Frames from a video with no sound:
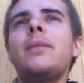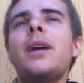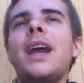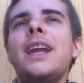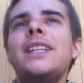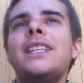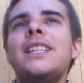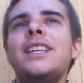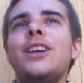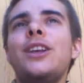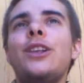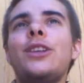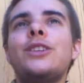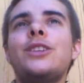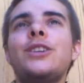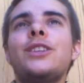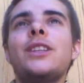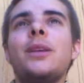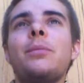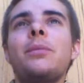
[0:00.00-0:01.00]

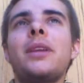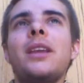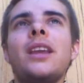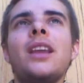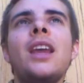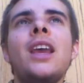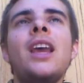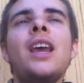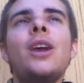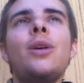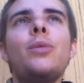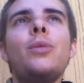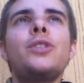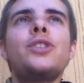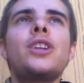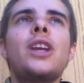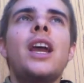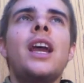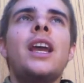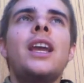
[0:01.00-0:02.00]
ideals or something,
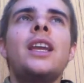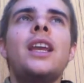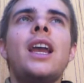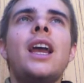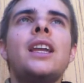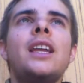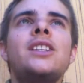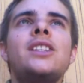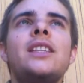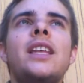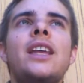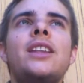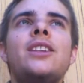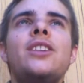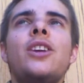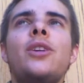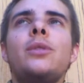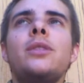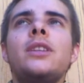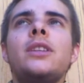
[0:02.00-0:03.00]
which I just had
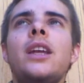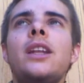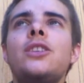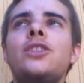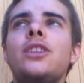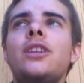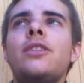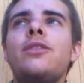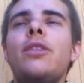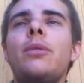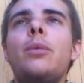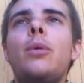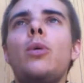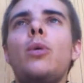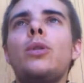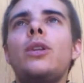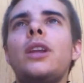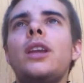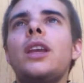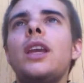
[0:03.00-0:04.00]
no intention of
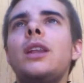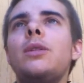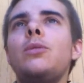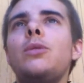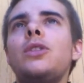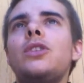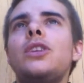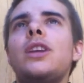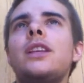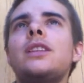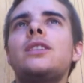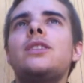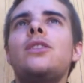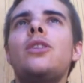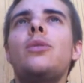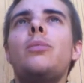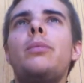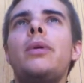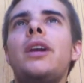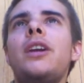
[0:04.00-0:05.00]
upholding, and which has
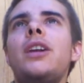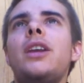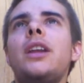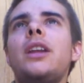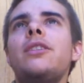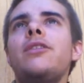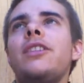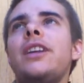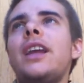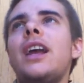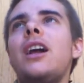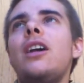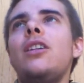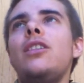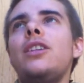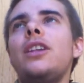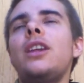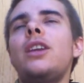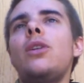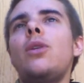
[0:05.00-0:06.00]
no bearing in
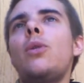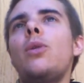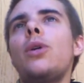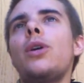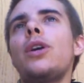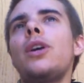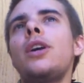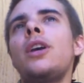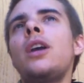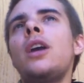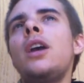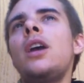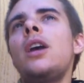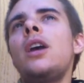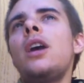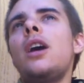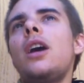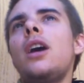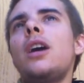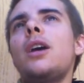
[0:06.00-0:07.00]
reality, or
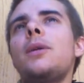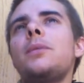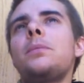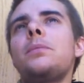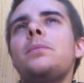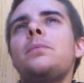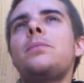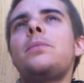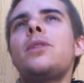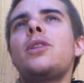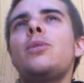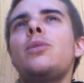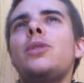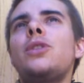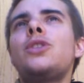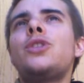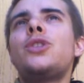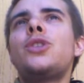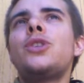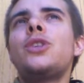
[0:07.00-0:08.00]

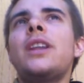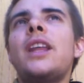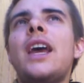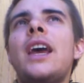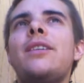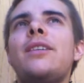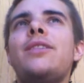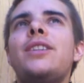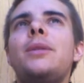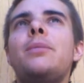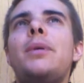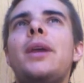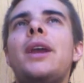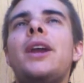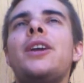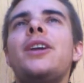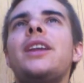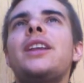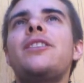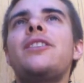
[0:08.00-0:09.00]
which shouldn't have any
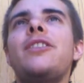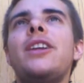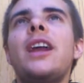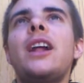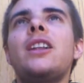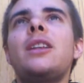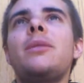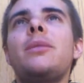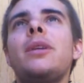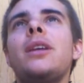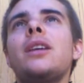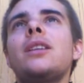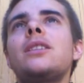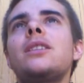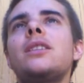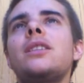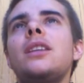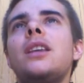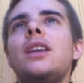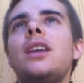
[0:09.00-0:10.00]
bearing in reality,
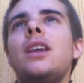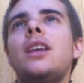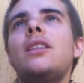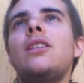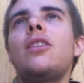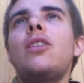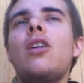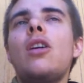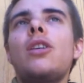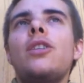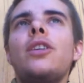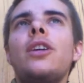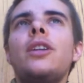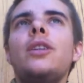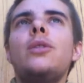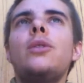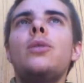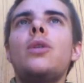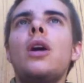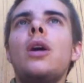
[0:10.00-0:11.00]
because in the long
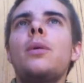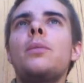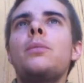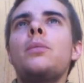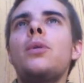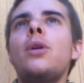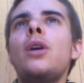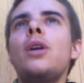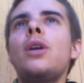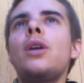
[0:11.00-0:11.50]
run,